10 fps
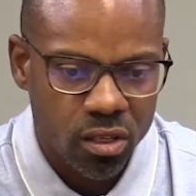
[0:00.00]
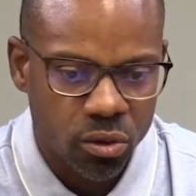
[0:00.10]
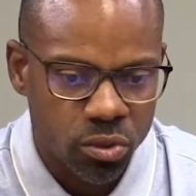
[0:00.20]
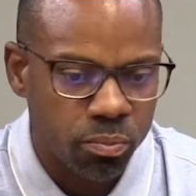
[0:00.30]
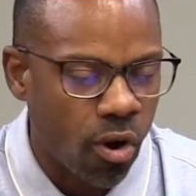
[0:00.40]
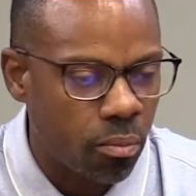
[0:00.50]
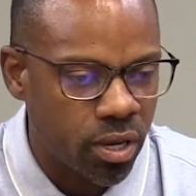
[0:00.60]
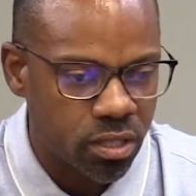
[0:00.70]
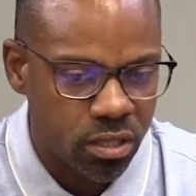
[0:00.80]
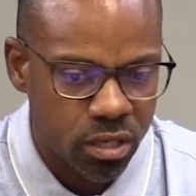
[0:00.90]
those small
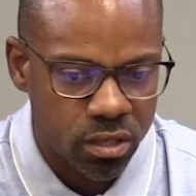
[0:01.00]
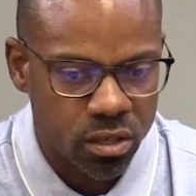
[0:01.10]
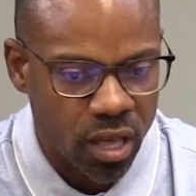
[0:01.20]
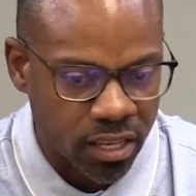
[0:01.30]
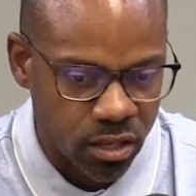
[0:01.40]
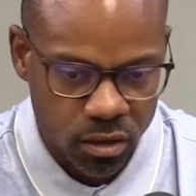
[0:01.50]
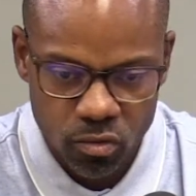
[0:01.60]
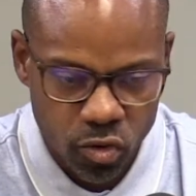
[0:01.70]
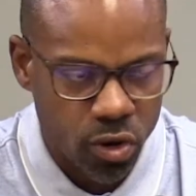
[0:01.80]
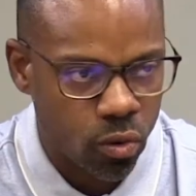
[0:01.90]
businesses, that's a
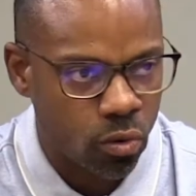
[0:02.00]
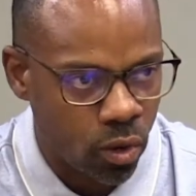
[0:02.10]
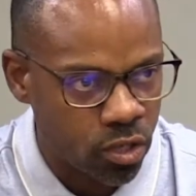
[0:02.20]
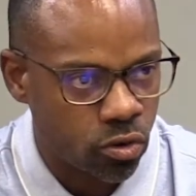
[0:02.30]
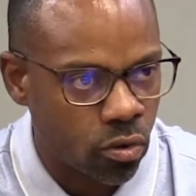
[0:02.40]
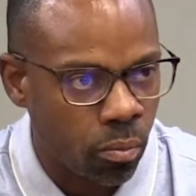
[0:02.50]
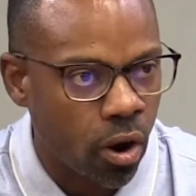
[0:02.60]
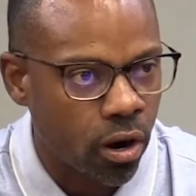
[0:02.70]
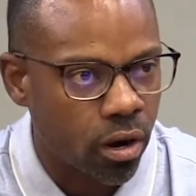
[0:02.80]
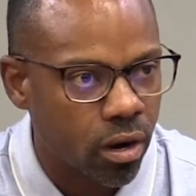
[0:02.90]
critical, integral
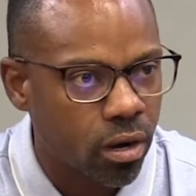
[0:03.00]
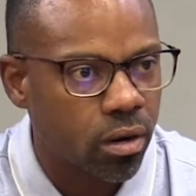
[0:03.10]
part.